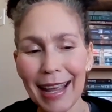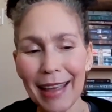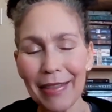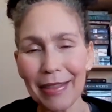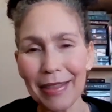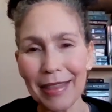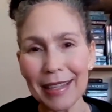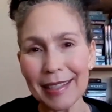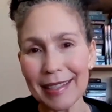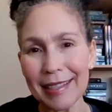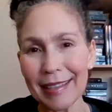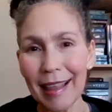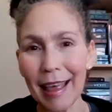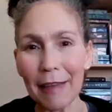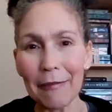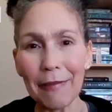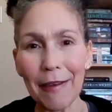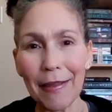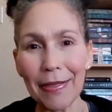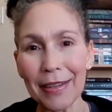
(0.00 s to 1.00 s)
this
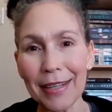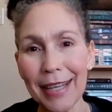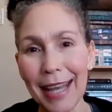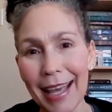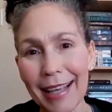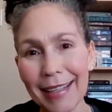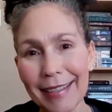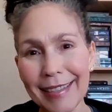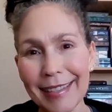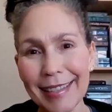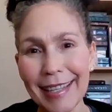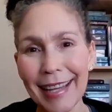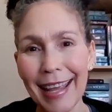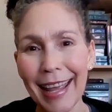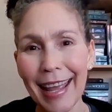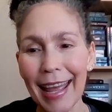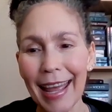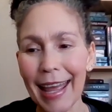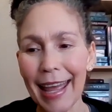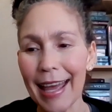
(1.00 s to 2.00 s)
life and the next
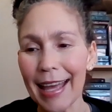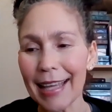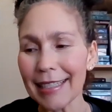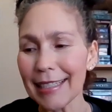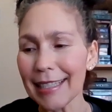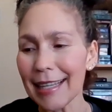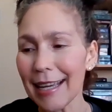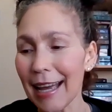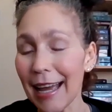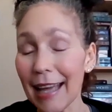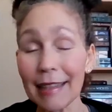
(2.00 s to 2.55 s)
and uh,